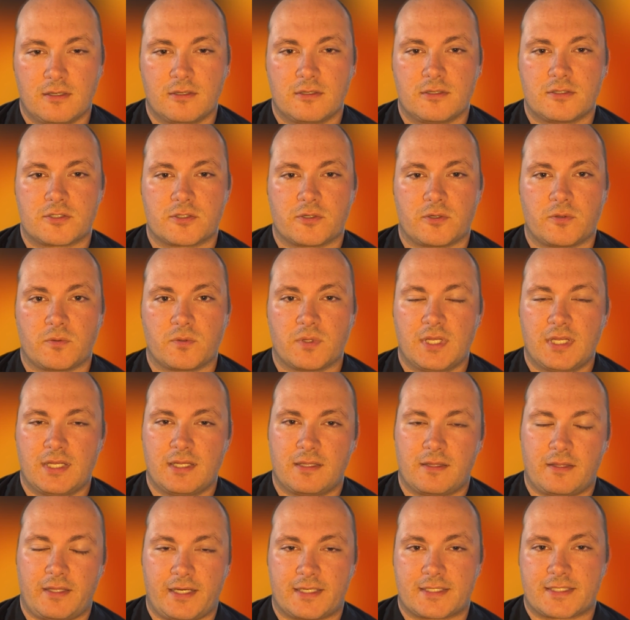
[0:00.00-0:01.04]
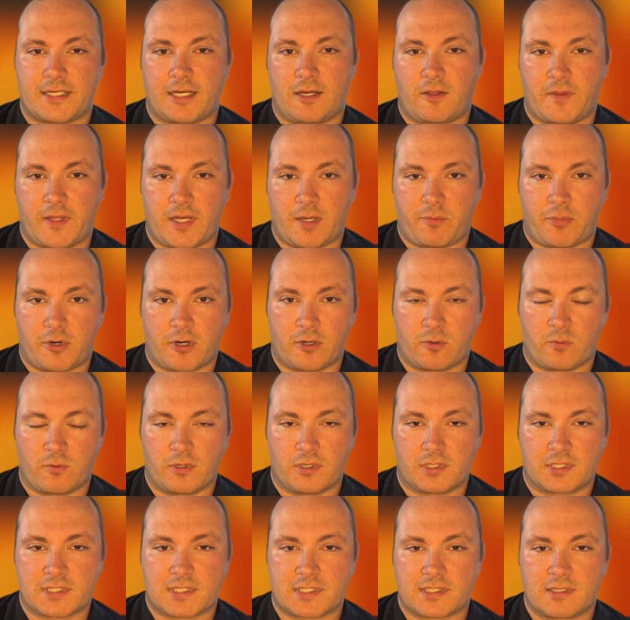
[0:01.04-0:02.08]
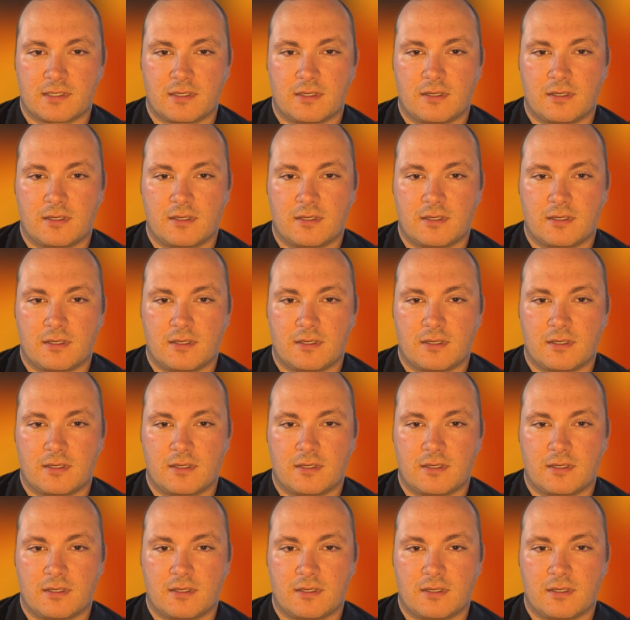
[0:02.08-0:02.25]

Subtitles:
So that's how that part works.